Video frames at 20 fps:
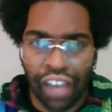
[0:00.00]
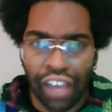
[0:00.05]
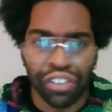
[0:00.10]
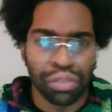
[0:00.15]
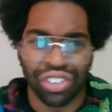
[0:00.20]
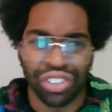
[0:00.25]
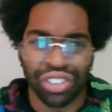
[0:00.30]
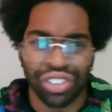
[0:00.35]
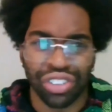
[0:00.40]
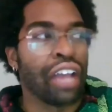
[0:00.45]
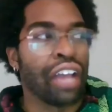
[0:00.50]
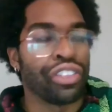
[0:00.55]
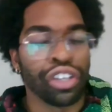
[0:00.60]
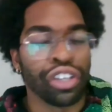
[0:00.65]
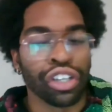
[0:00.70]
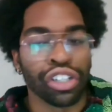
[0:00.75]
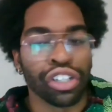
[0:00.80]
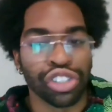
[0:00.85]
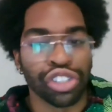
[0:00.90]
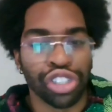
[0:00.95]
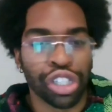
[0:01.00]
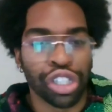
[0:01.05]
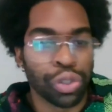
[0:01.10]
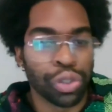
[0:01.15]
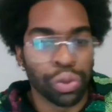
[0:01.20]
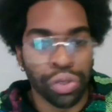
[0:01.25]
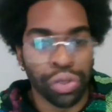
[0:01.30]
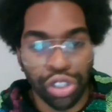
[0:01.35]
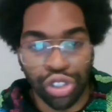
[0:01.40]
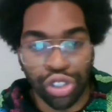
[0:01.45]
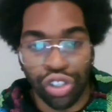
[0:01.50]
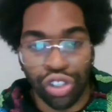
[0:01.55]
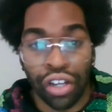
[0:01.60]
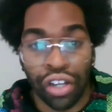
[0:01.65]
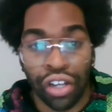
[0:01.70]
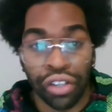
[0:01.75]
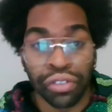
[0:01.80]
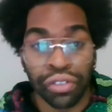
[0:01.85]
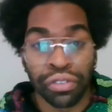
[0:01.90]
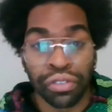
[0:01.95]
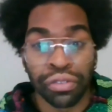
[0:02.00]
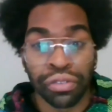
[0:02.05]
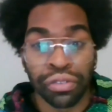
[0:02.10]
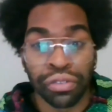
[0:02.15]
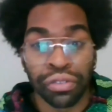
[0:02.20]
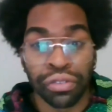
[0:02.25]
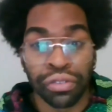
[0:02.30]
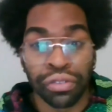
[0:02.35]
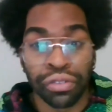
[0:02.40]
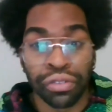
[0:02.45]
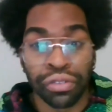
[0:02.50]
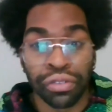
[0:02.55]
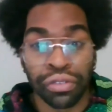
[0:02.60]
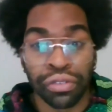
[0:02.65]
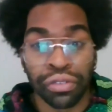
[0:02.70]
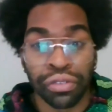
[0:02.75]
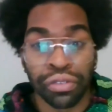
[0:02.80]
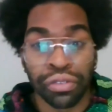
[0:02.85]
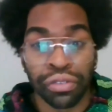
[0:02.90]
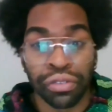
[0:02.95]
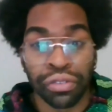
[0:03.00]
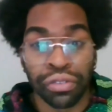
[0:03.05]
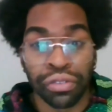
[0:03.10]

this master, because that's just not how I think that we're genuinely trying.